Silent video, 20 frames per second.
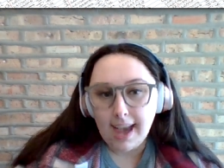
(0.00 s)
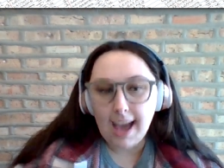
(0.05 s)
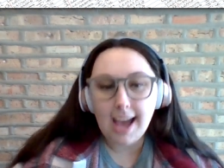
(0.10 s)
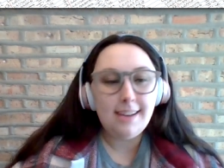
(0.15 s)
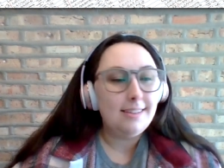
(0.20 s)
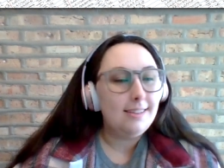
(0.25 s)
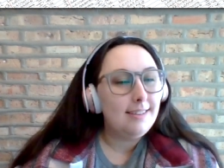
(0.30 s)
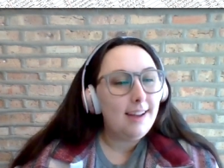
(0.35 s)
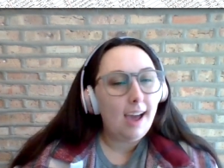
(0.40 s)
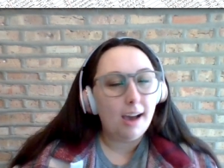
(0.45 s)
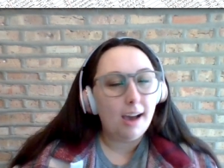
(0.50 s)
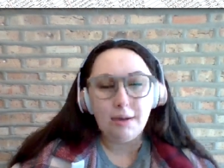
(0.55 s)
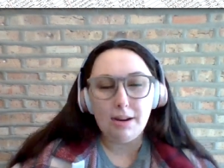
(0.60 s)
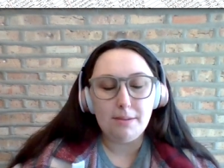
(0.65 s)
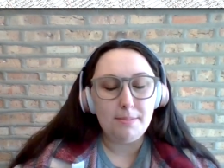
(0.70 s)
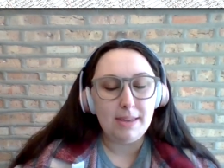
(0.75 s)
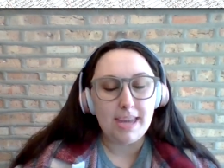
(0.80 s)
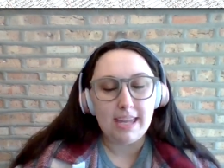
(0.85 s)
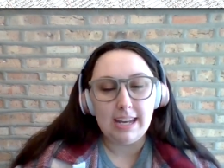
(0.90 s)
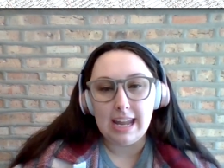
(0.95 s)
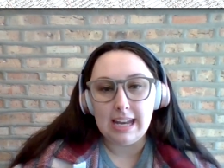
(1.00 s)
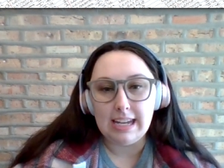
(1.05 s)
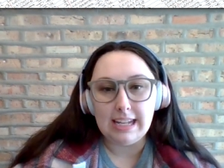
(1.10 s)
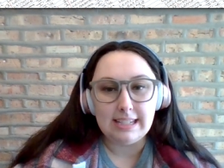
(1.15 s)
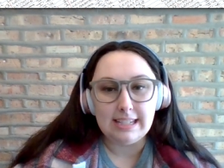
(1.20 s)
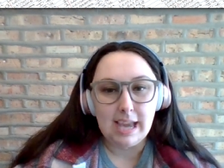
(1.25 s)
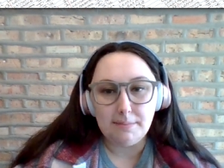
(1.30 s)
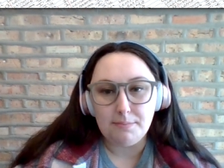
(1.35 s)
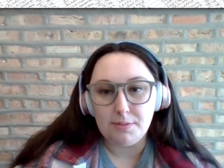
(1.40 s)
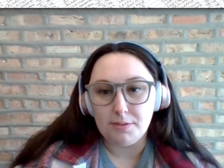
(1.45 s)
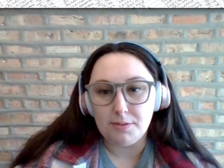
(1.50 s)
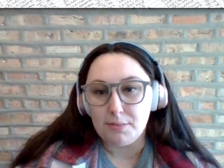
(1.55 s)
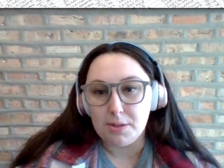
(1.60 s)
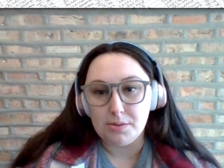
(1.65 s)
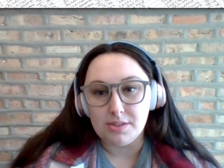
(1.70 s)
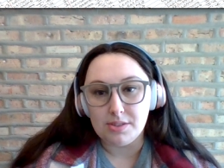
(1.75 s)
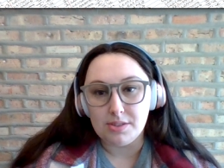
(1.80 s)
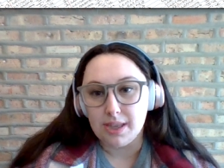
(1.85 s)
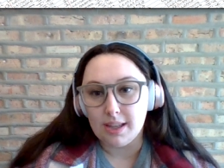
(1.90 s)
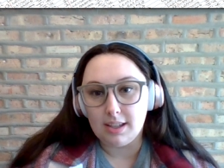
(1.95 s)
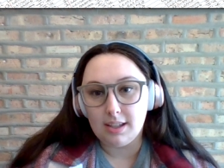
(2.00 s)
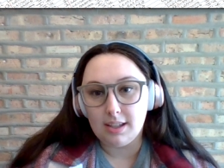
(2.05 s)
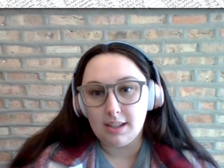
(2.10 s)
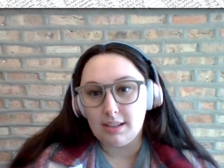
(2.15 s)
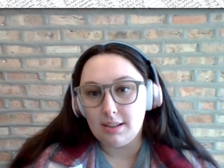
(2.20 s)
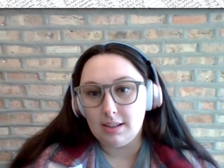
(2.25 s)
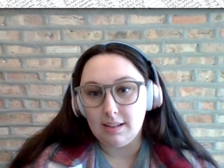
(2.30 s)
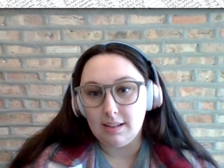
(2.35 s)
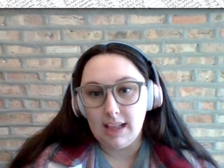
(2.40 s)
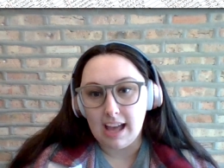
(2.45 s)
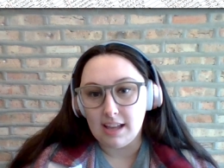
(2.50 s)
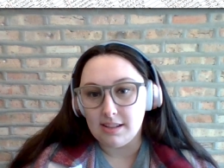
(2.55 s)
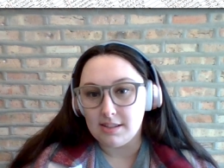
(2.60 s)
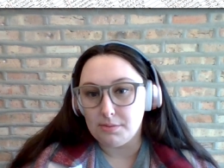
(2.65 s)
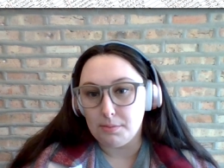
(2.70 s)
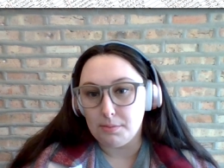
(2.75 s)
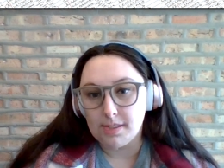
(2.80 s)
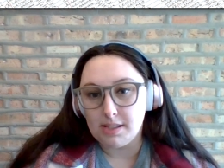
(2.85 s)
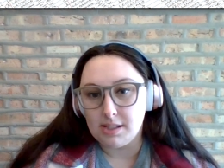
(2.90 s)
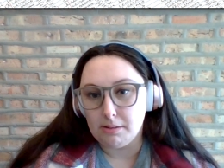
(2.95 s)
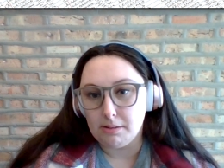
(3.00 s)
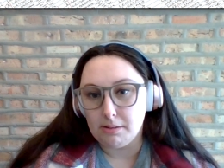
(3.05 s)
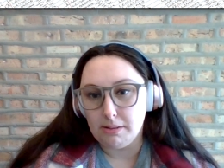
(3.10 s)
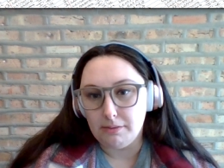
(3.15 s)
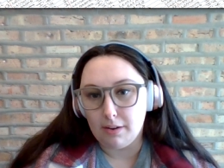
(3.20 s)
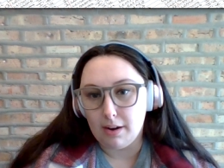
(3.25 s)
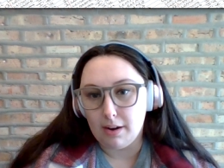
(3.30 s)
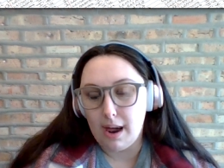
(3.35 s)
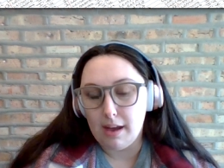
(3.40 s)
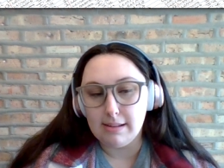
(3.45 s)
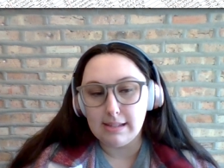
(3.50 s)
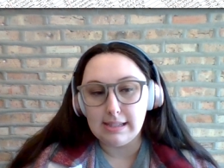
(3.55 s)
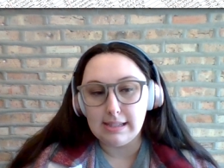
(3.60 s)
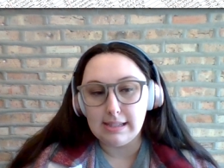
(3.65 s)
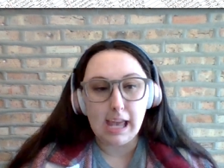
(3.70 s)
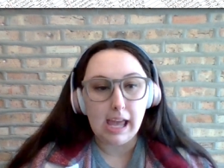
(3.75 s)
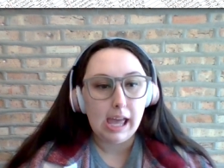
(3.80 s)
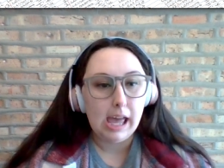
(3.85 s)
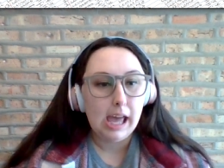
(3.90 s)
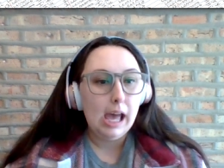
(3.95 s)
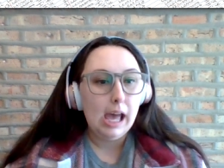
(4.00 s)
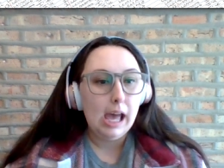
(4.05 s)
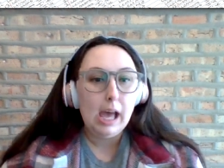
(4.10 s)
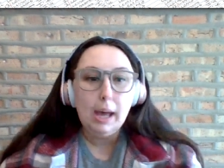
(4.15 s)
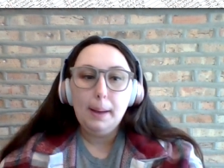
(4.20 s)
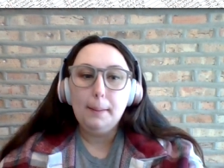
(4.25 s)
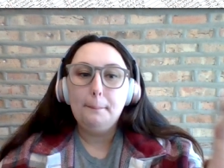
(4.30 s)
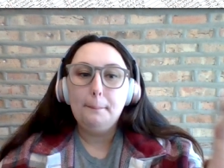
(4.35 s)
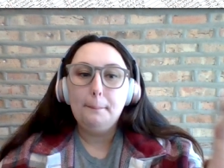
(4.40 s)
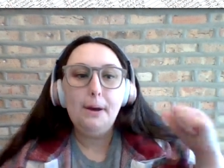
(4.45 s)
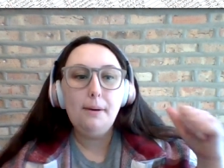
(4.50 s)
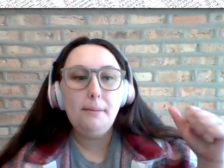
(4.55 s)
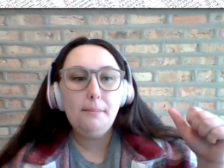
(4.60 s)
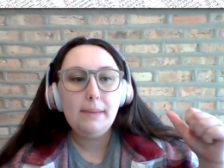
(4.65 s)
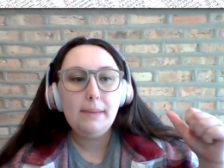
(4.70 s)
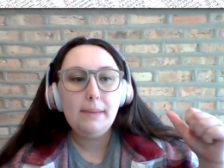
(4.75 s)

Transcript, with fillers: I did not want to be in any type of music class whatsoever. I was like, put